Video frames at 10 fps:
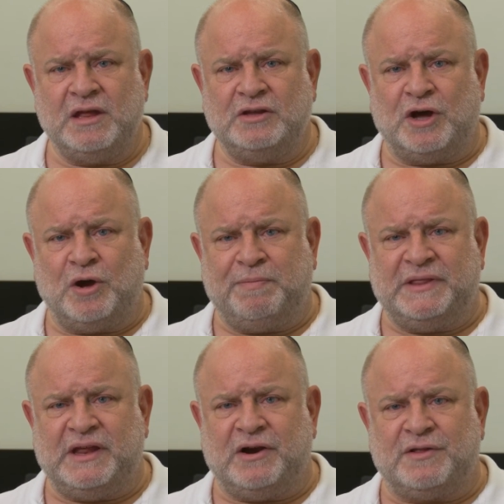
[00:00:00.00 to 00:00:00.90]
To open
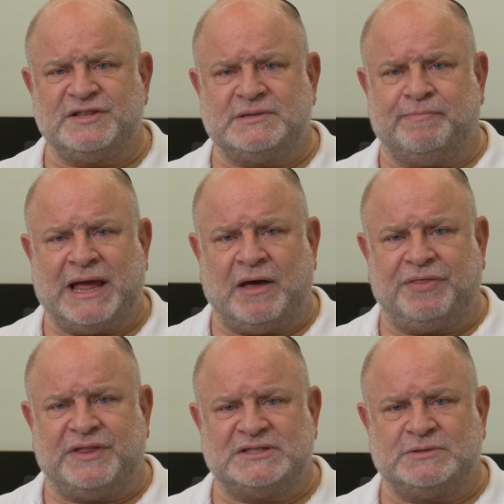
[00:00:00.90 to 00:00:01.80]
the earth's
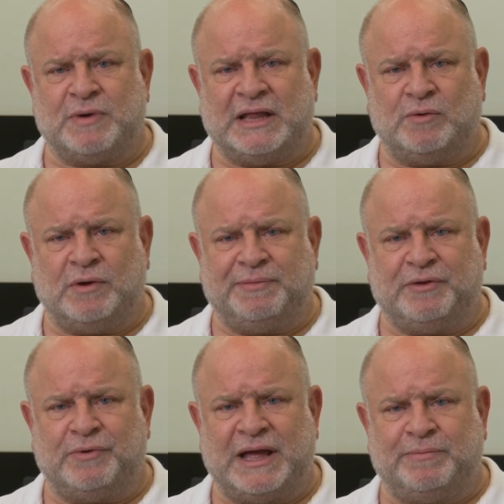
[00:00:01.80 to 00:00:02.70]
mouth and swallow up the
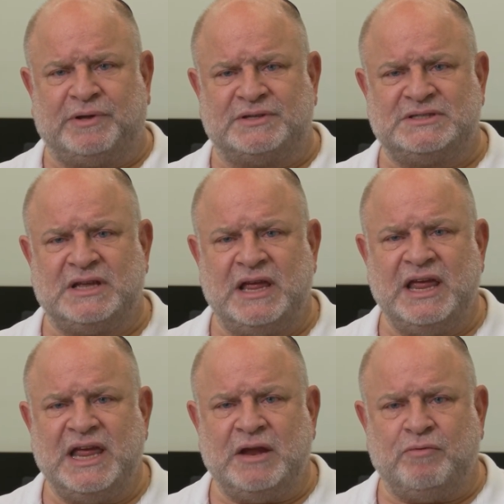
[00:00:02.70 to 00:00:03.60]
rebels,
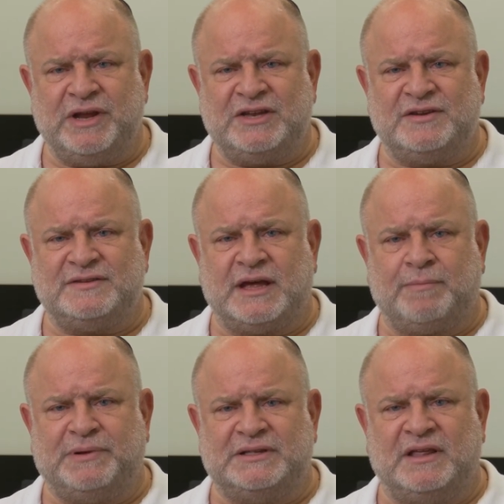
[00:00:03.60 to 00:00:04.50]
he reaches
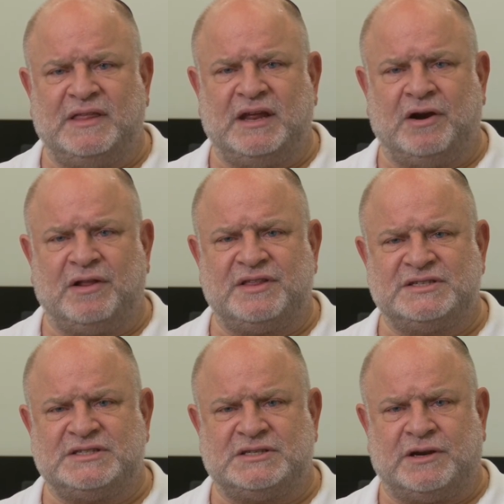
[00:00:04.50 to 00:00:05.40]
up into the earth's
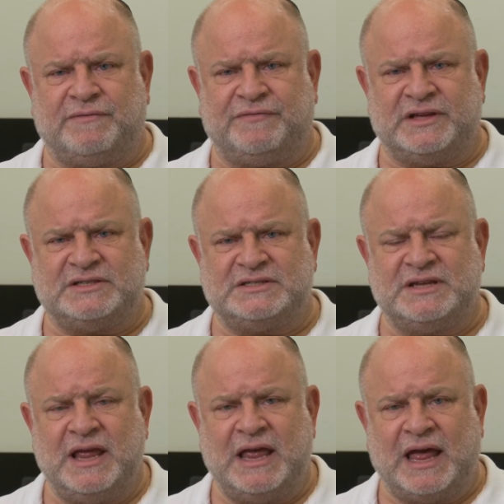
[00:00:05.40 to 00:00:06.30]
surface
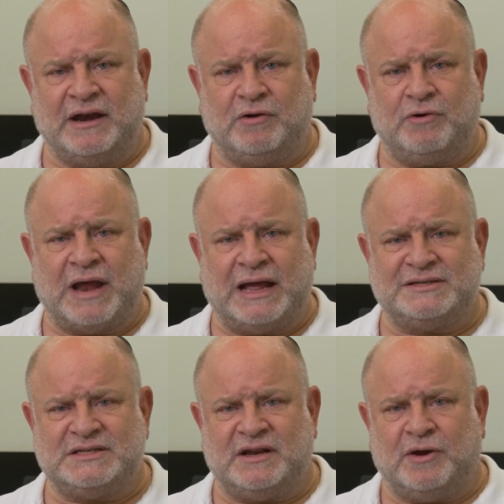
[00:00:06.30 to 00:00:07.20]
and
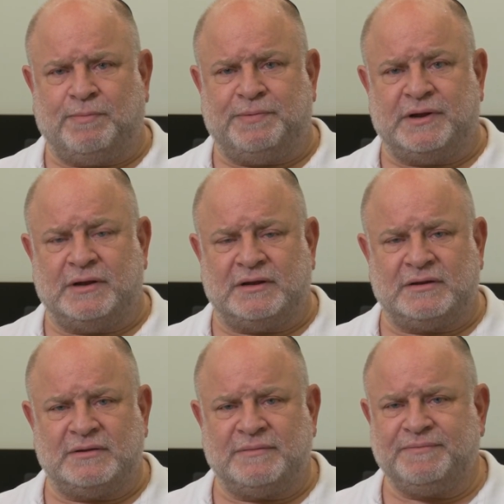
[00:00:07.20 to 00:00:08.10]
cracks it open.
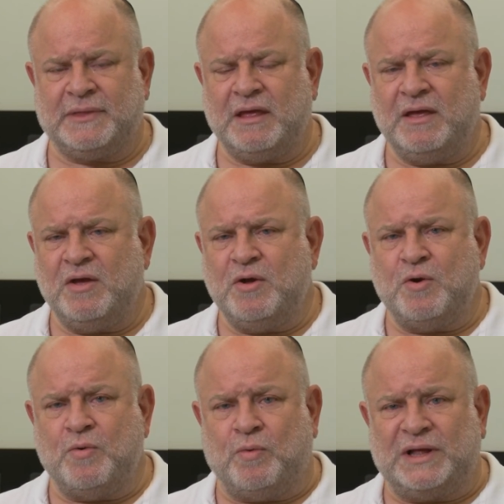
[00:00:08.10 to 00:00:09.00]

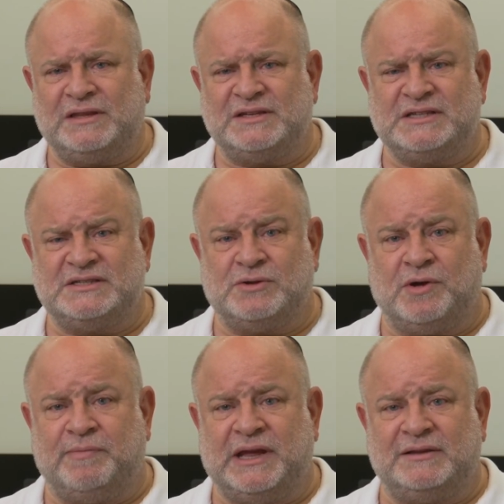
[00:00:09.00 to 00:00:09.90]
What does this
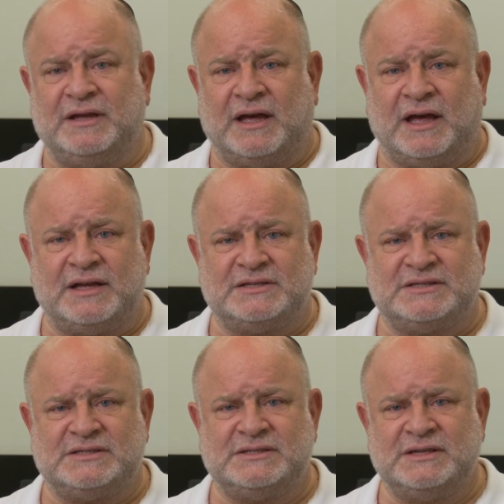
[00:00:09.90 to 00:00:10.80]
all mean to
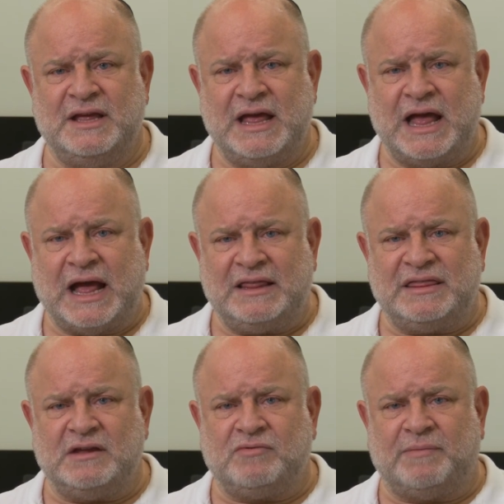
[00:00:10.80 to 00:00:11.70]
us? I
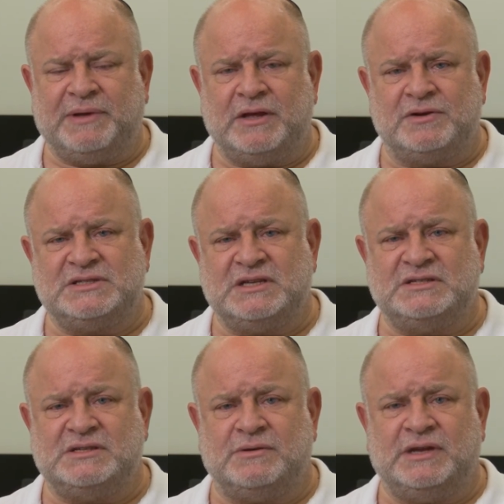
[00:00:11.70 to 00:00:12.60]
think Rabbi
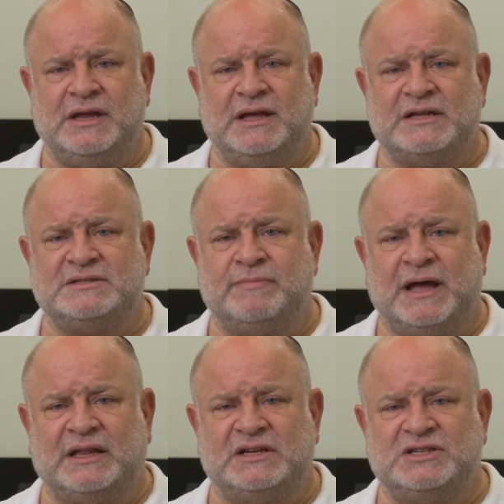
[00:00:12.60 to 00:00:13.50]
Yossi's unique
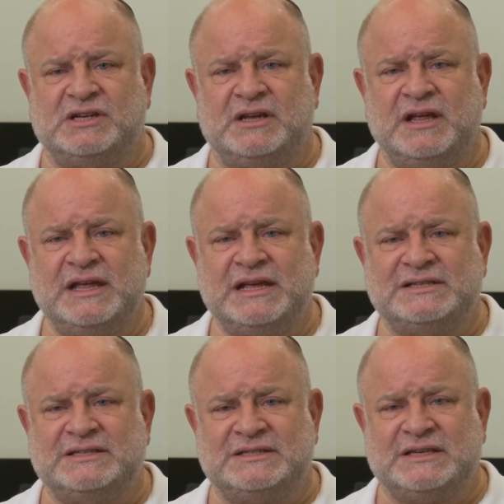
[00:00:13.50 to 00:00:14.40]
cosmology
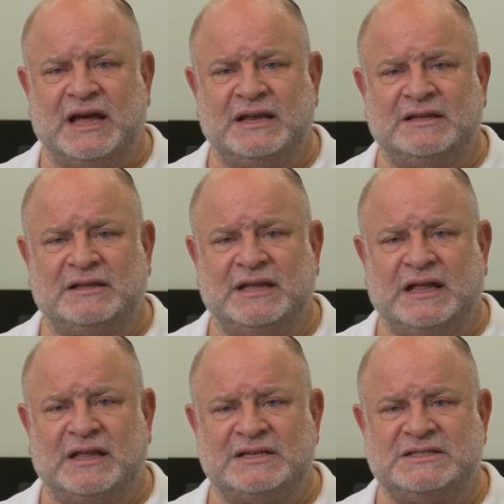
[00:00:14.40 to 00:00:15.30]
is designed to
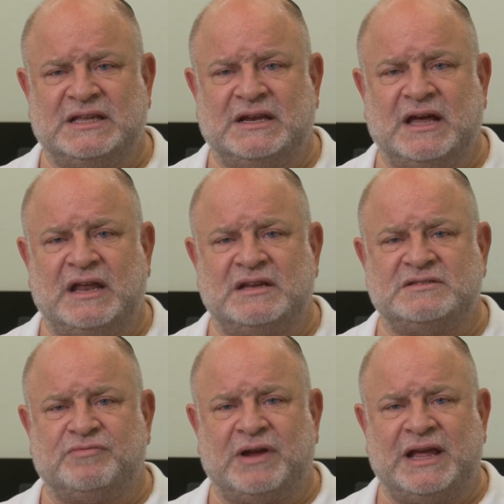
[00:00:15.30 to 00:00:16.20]
tell us that God
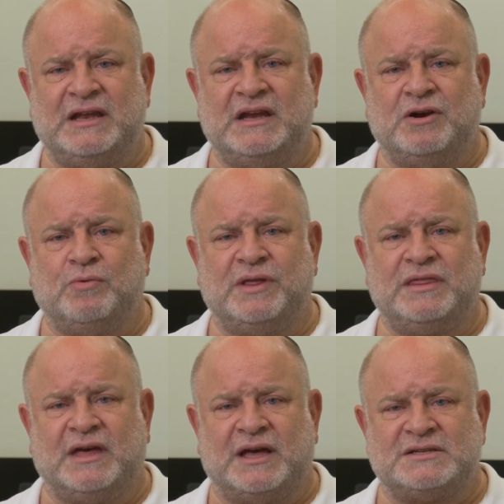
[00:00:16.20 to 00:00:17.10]
is right here
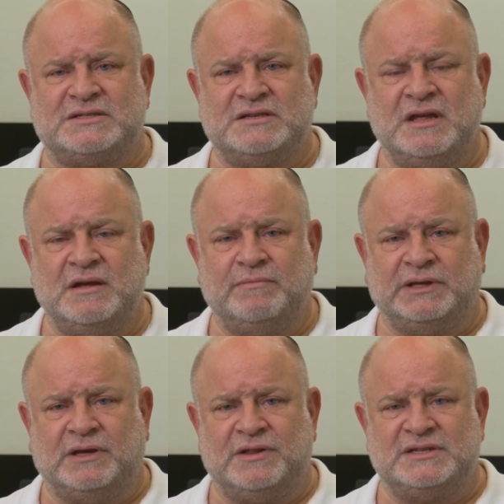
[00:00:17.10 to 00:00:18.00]
with us,
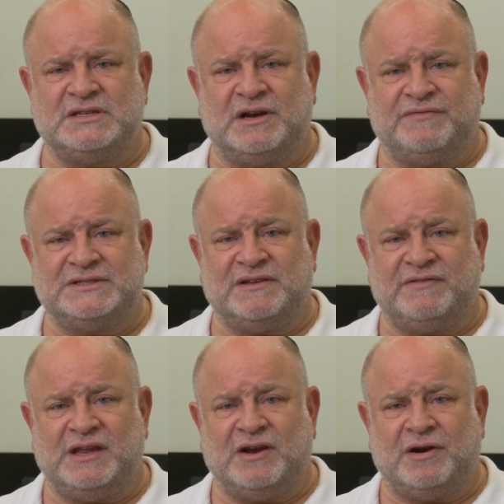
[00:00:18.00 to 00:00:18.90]
below the surface of
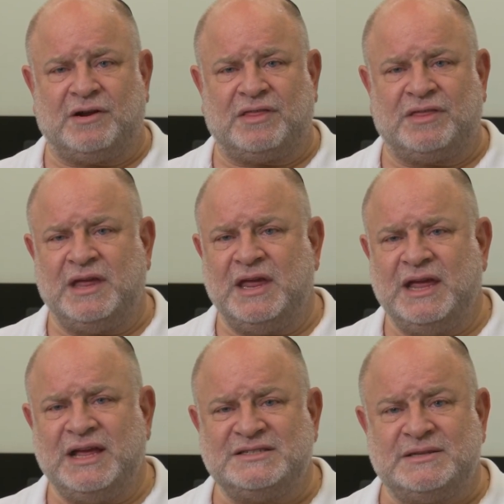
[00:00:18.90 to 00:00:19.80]
the earth.
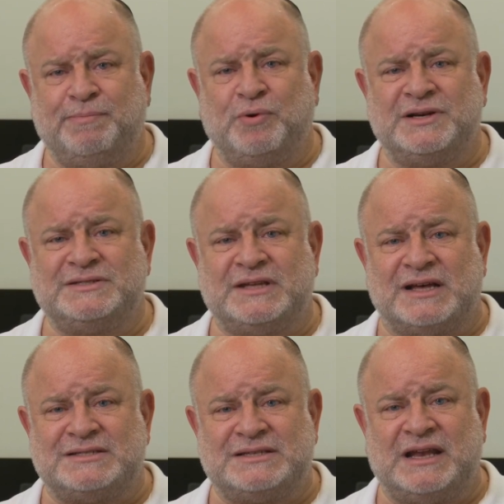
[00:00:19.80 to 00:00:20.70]
He supports
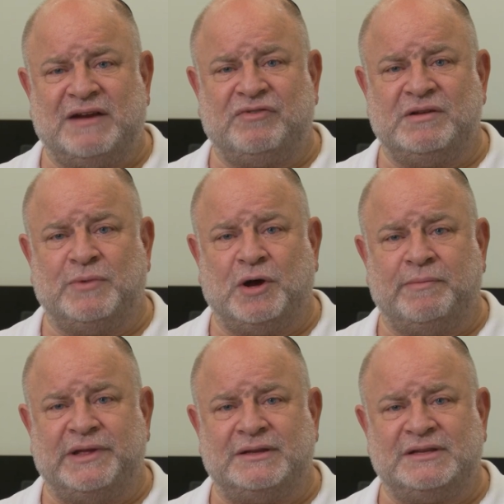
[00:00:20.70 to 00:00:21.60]
us at every
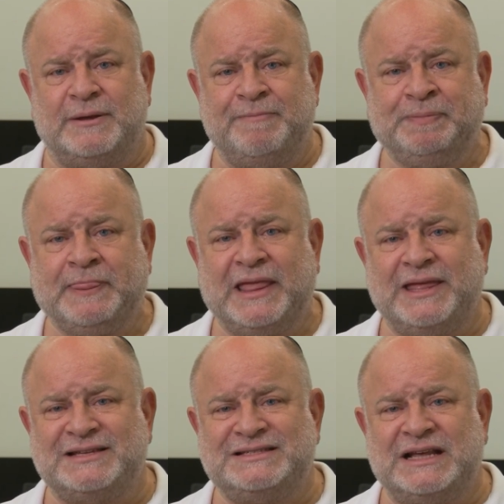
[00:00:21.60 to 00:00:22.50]
moment.
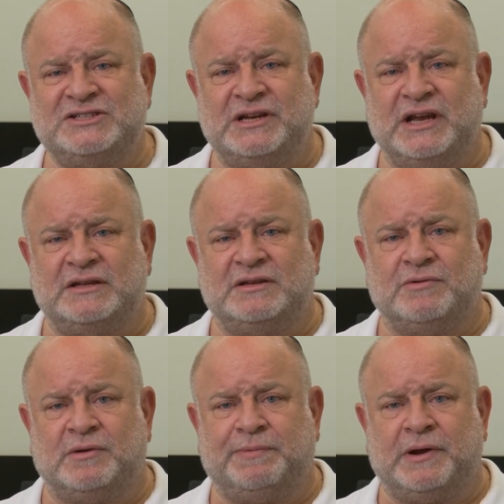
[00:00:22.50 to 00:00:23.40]
He is such an
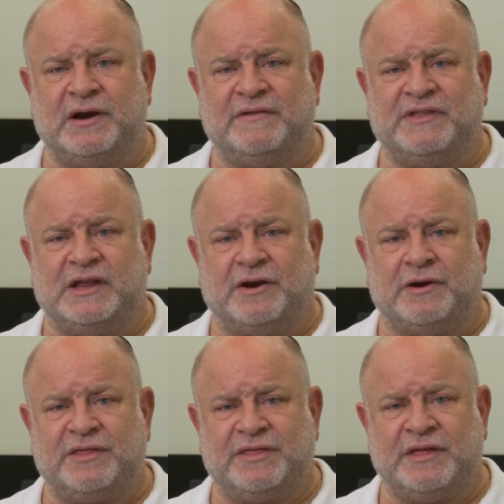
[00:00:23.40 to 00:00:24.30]
integral part of the
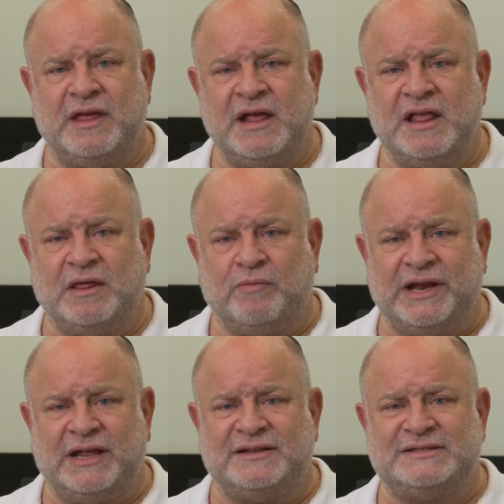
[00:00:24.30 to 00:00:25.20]
earth that
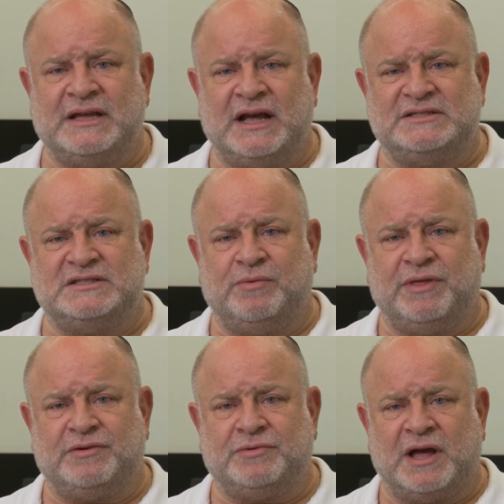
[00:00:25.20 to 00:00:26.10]
when he decides to
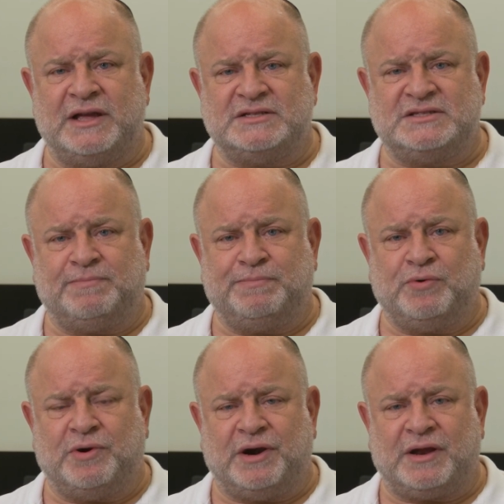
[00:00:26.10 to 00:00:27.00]
withdraw his
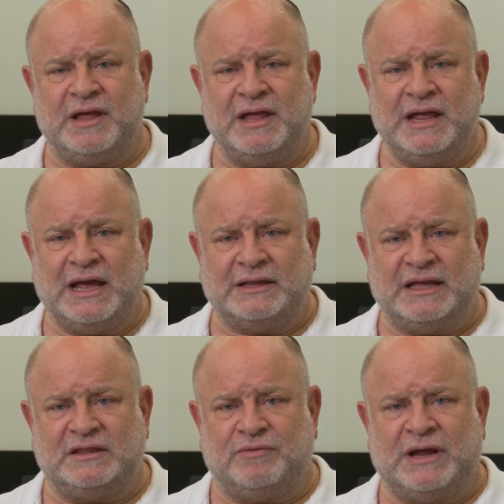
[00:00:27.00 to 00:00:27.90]
support and
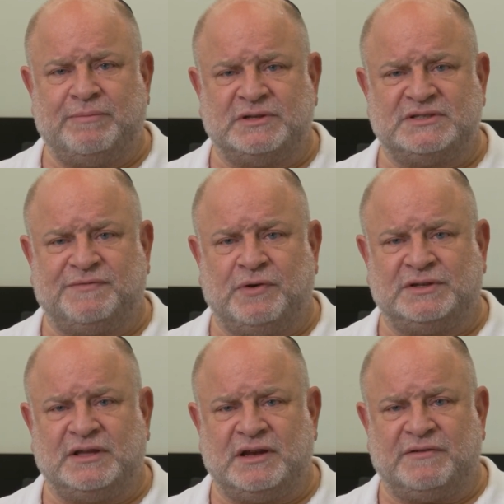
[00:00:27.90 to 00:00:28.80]
let the rebels fall
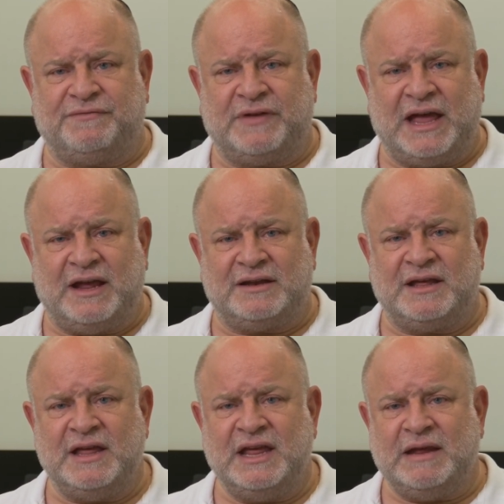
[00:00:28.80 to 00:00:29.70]
to their fate,
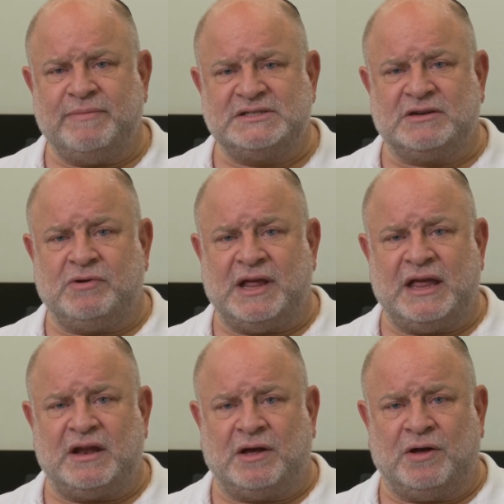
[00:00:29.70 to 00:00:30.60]
he must
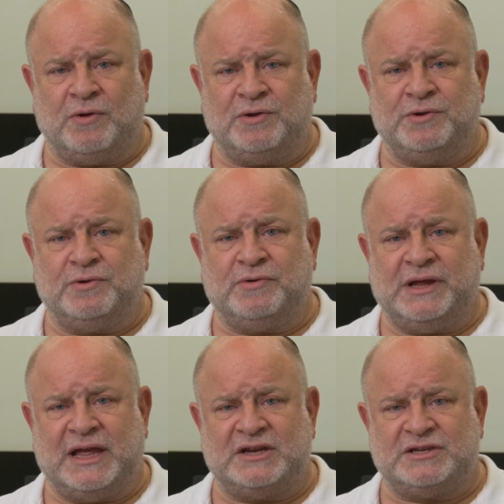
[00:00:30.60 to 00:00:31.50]
create a whole new
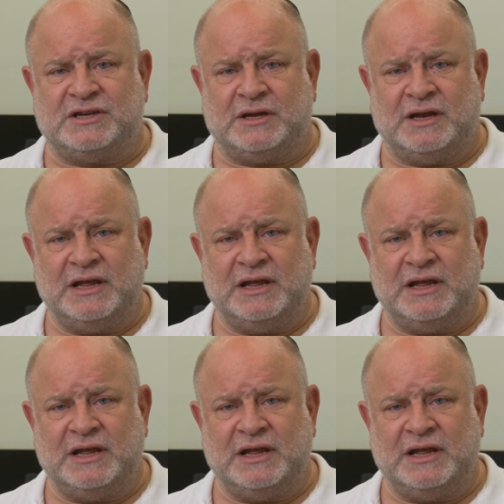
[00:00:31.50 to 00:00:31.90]
creation.